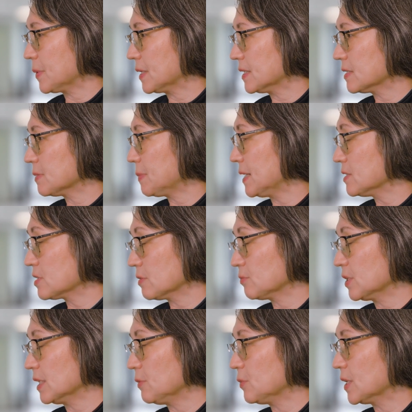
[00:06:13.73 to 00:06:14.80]
But it depends on
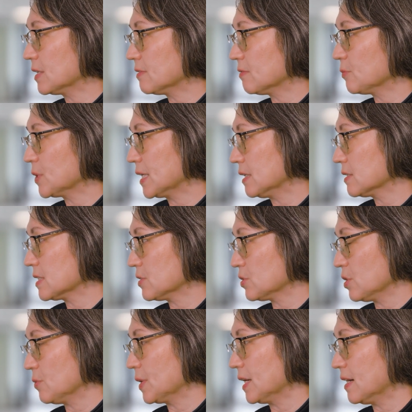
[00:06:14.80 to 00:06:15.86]
really what else is
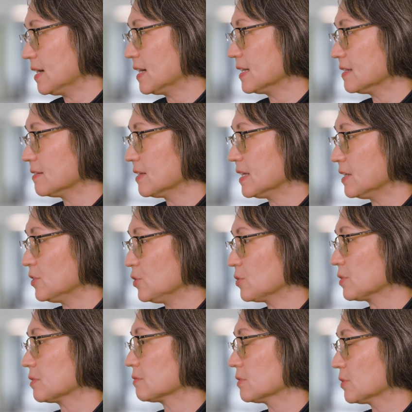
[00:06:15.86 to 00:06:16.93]
going on in your